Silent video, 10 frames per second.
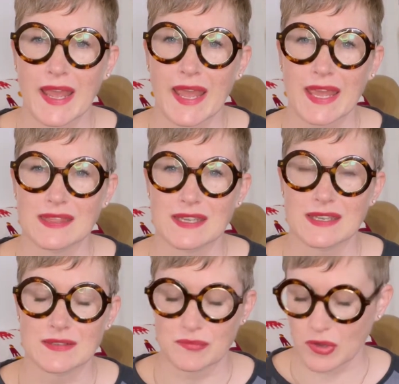And
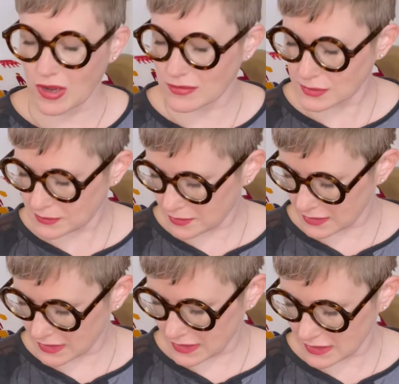then
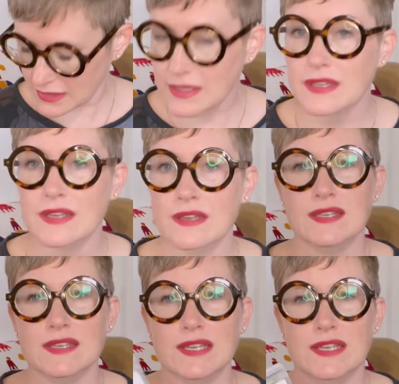probably The
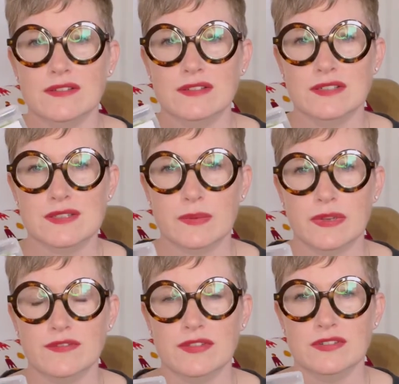Killers 1
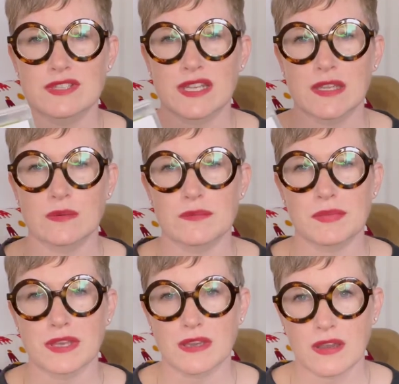of 13 would
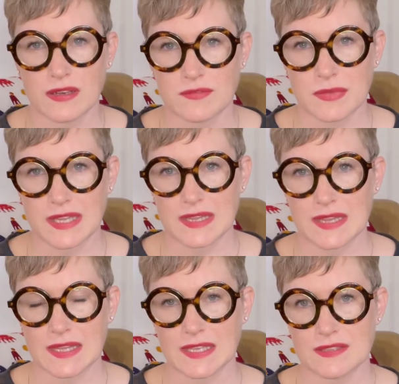be kind of my
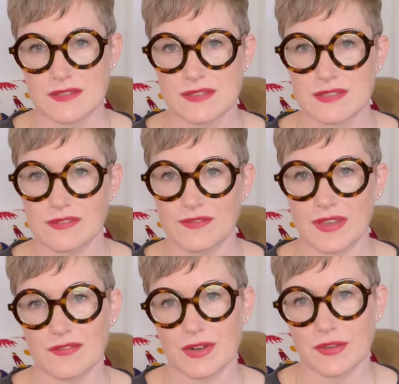least
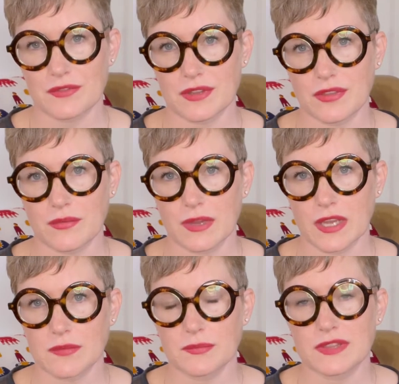favorite of the
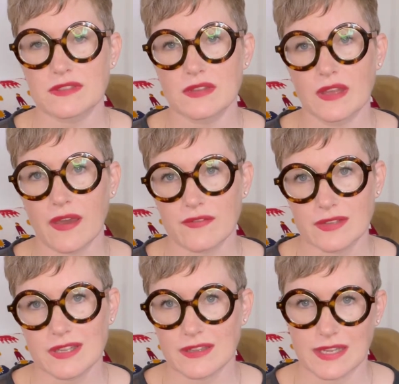three, but I
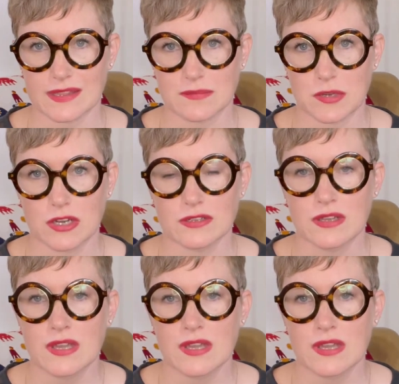really like them all.